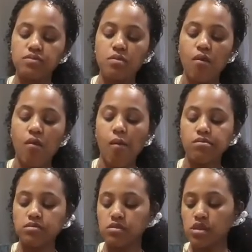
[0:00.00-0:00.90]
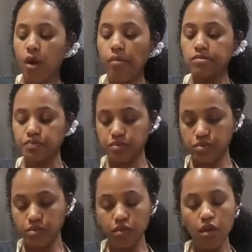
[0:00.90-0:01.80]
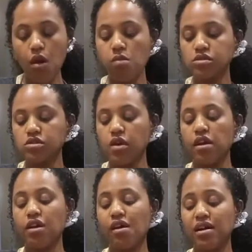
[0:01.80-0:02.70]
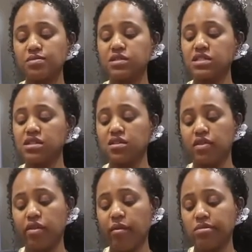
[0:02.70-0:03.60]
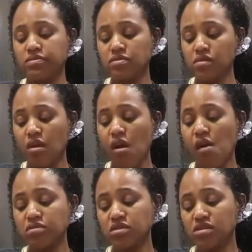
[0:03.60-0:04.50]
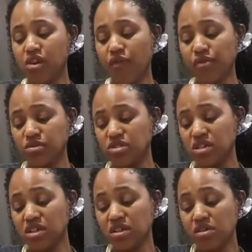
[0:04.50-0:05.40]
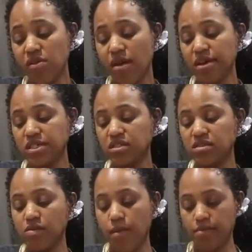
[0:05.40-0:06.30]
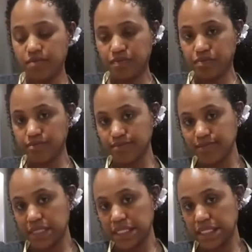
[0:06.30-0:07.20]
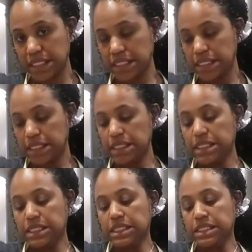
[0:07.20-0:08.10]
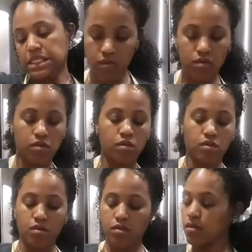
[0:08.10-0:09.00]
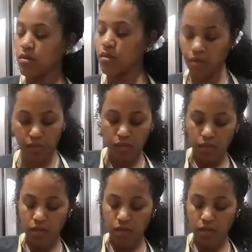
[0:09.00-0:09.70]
fry it up to it. Look, is she eating? I know you not eating. You got no shame. Look at you. You knew you messed up.